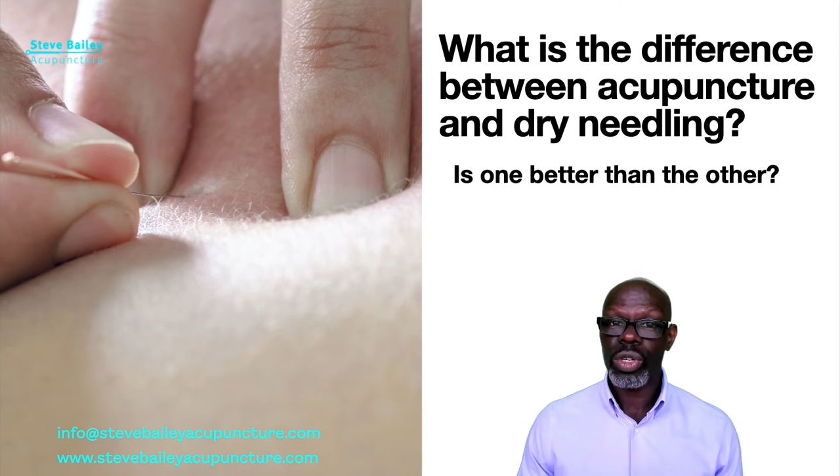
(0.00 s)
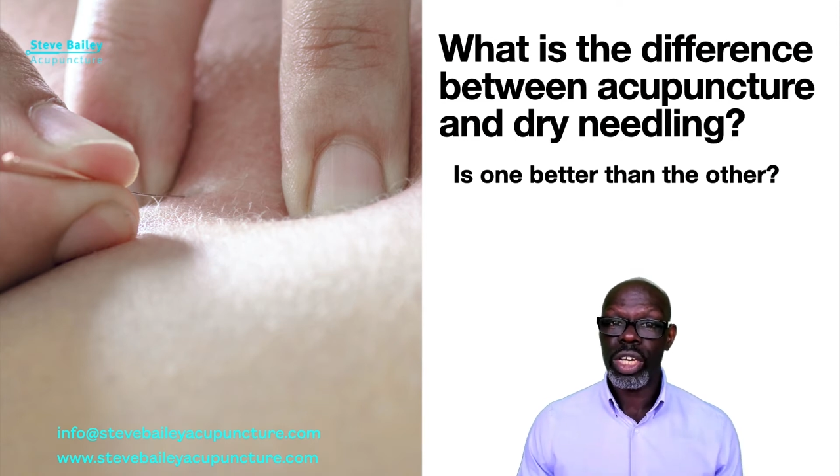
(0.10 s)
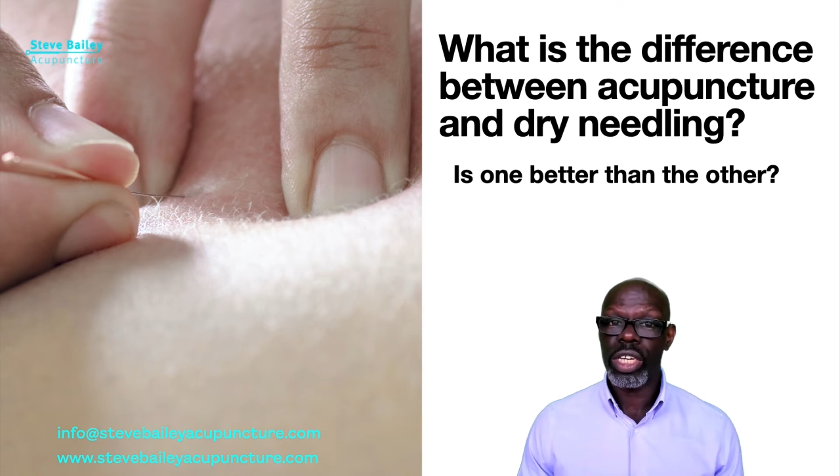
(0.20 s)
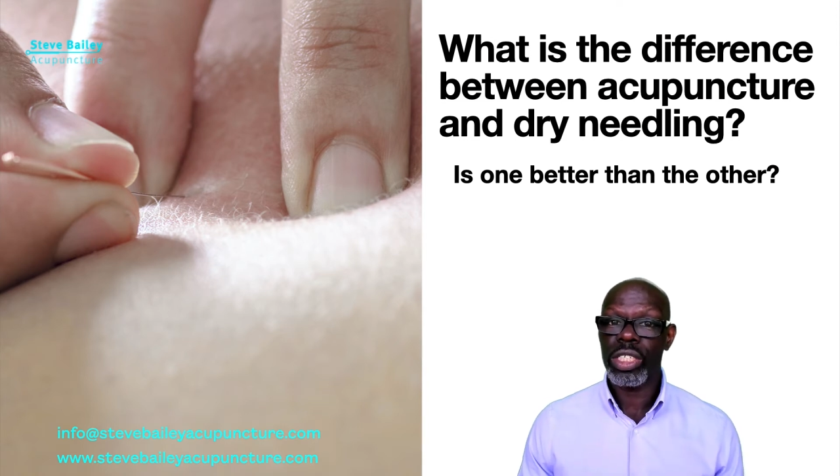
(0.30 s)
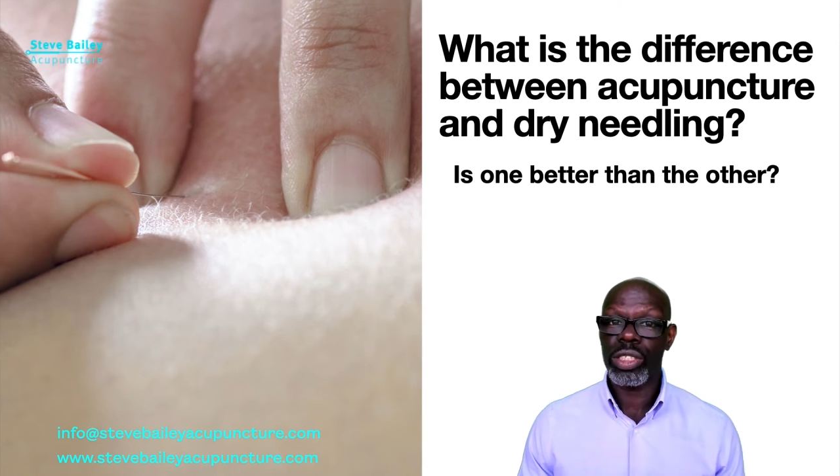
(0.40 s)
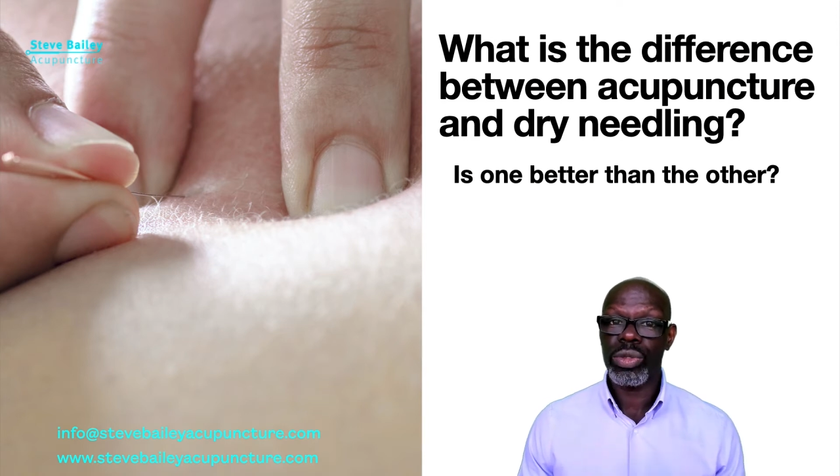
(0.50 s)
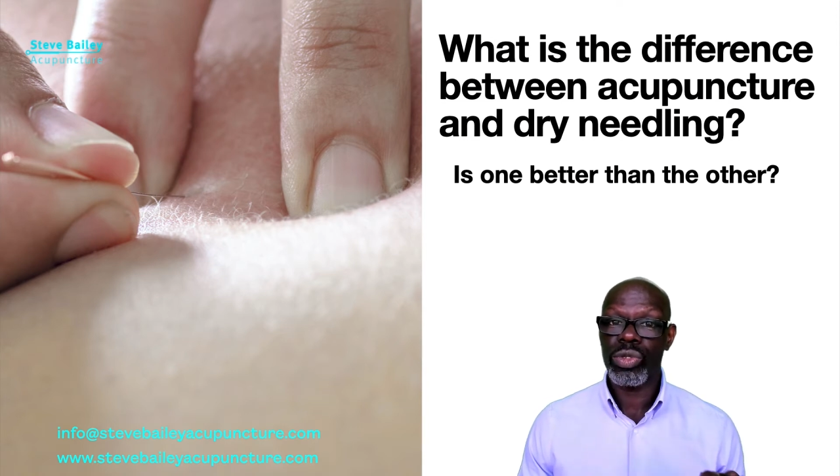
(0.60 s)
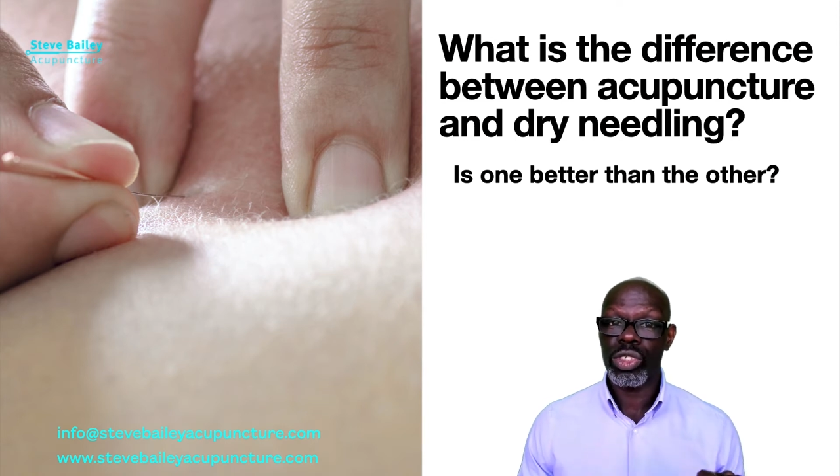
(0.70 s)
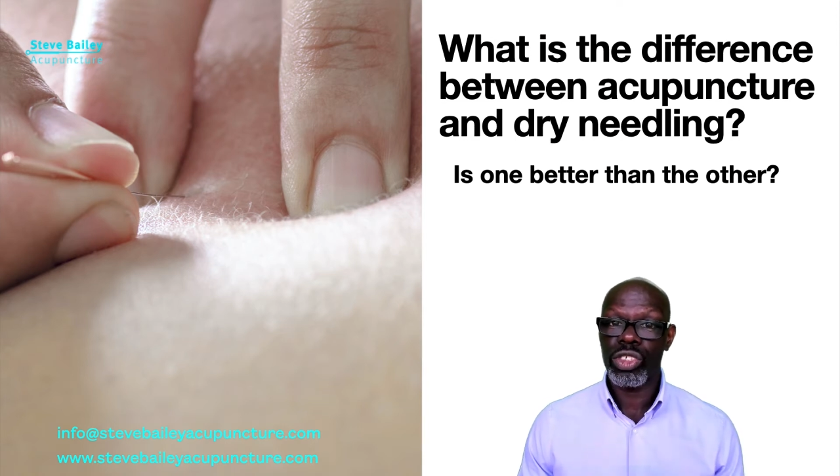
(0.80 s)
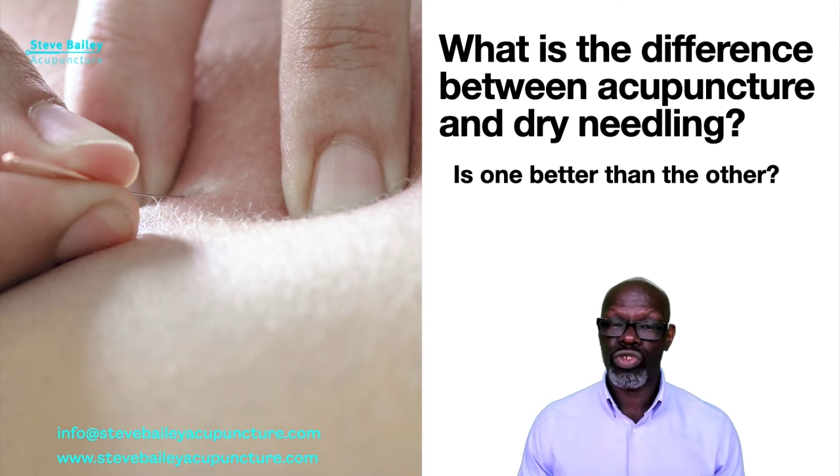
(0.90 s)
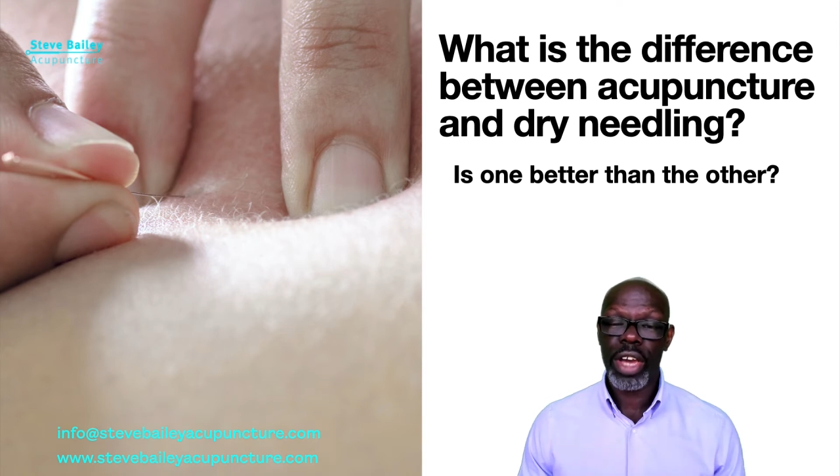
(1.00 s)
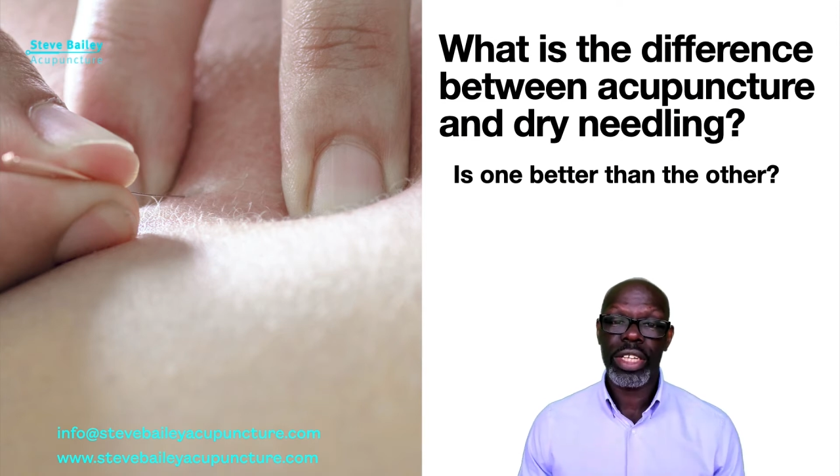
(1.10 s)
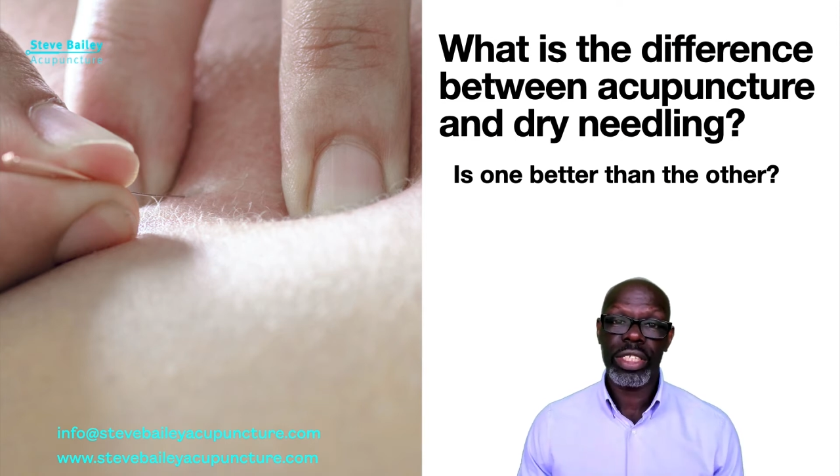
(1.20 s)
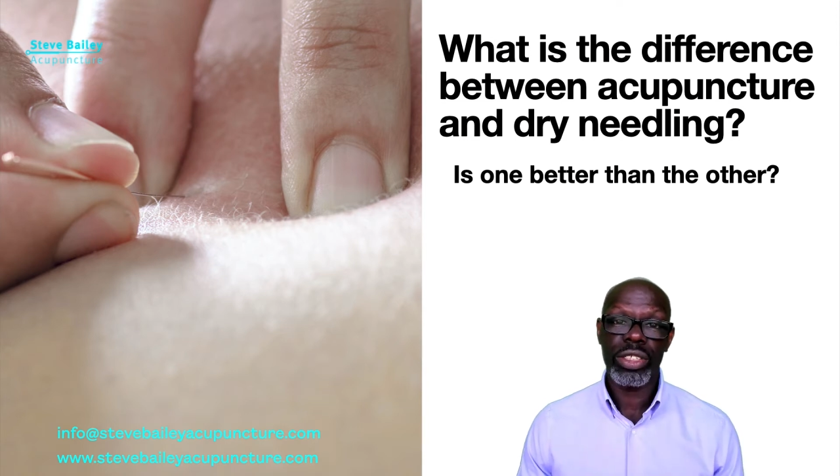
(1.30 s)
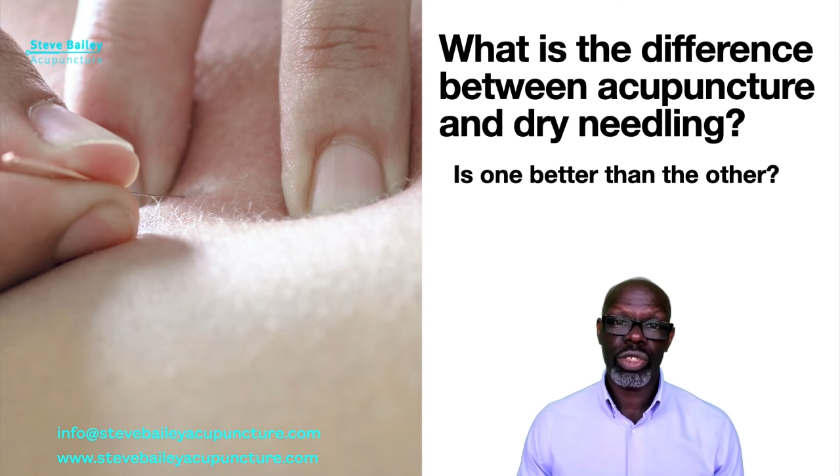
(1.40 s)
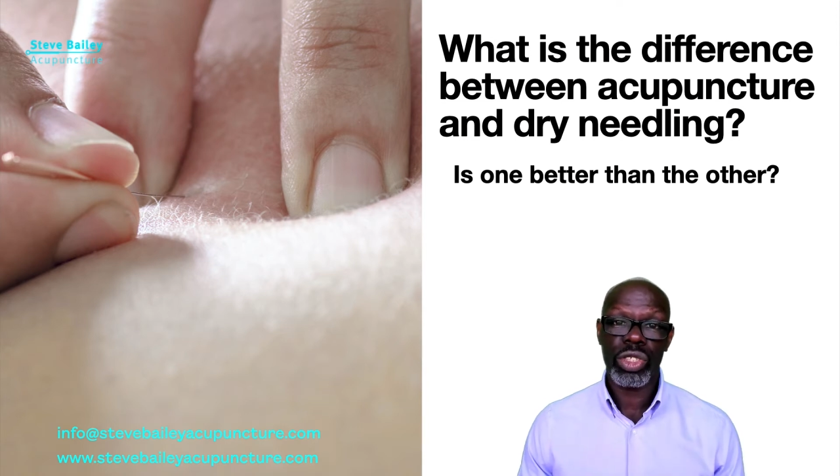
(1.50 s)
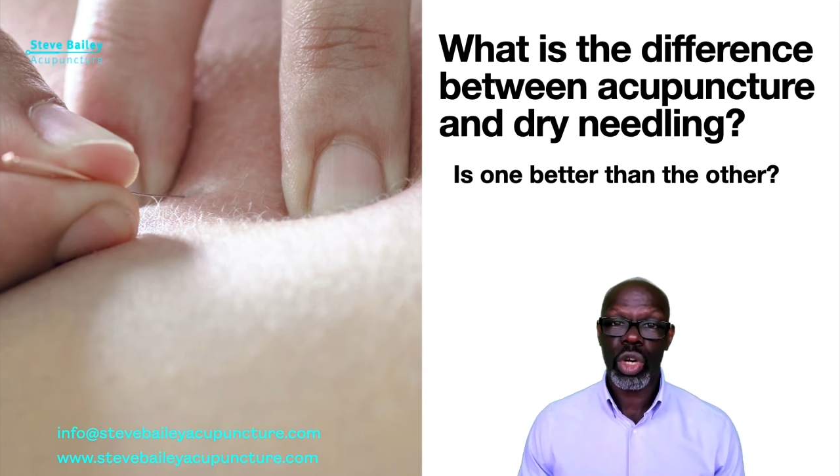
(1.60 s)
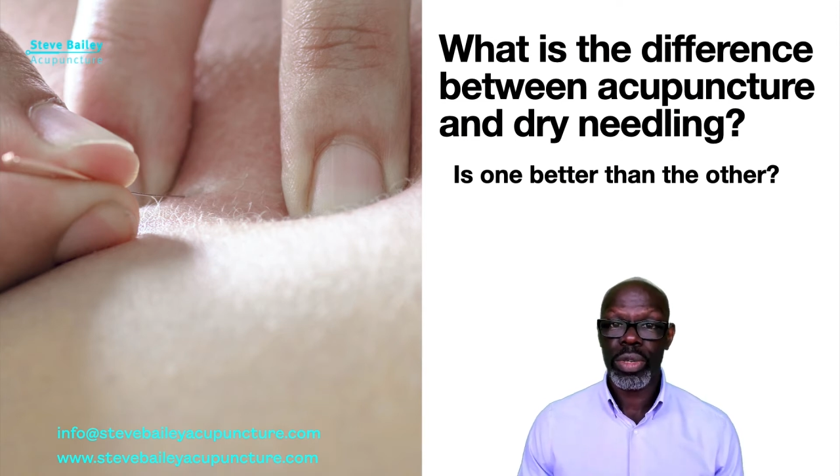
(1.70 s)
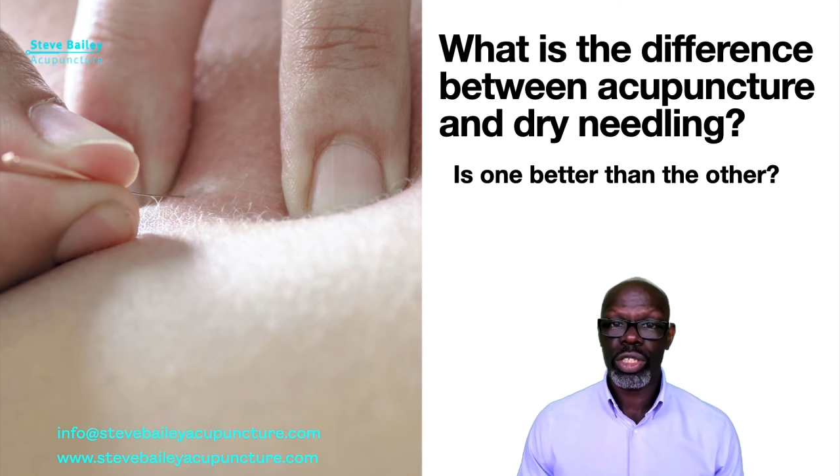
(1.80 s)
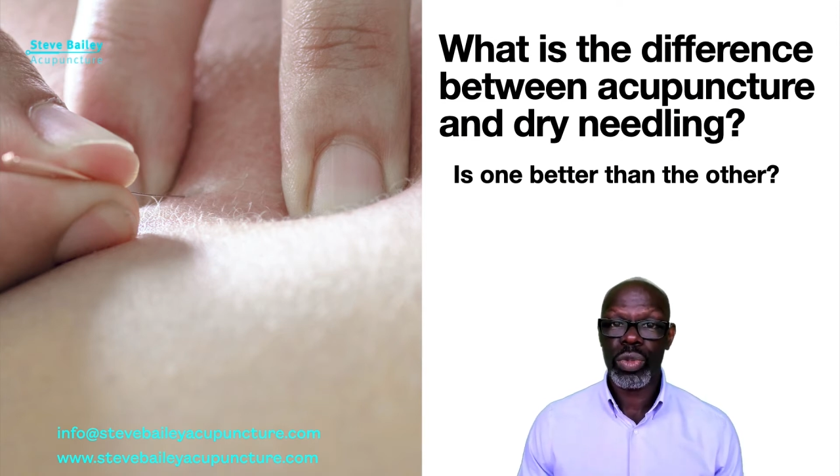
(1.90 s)
is your dry needling does
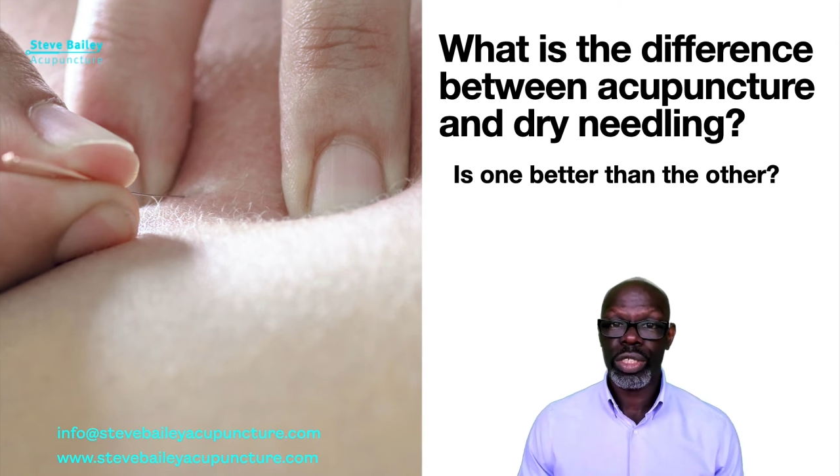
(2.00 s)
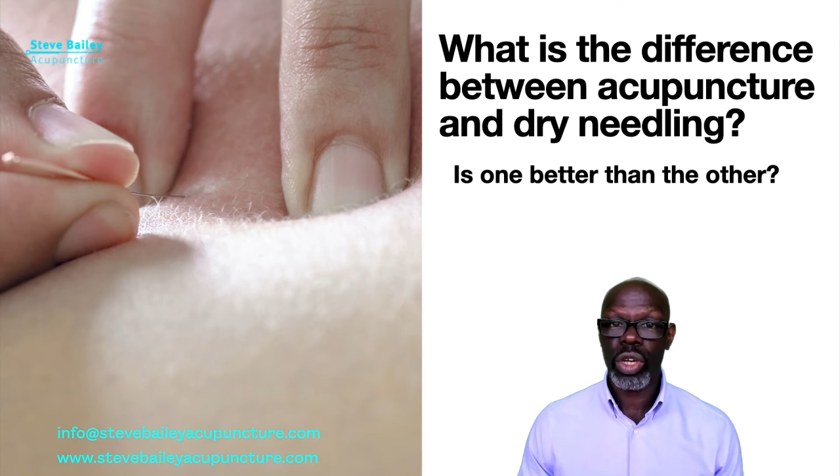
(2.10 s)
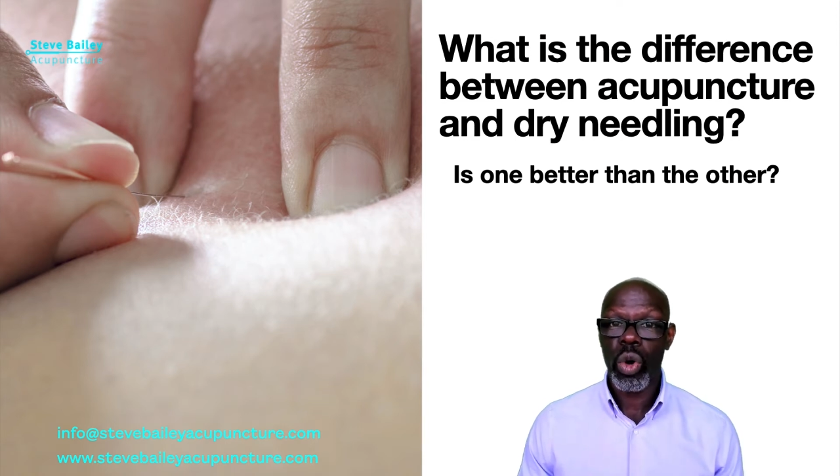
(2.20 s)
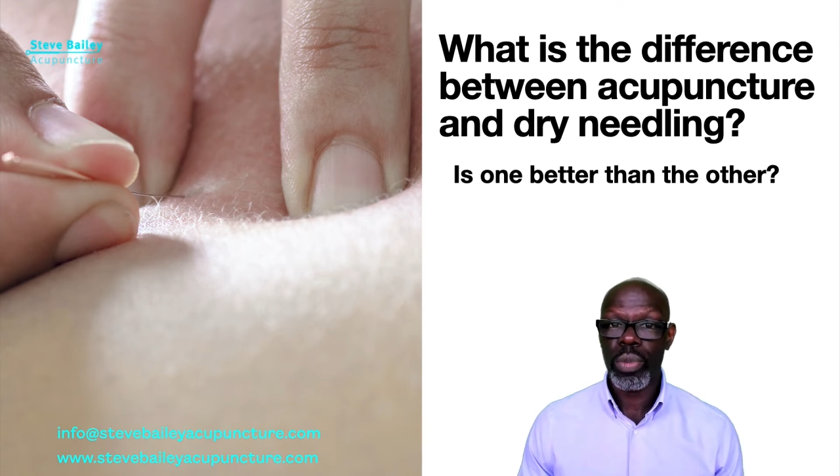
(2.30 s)
come into its own,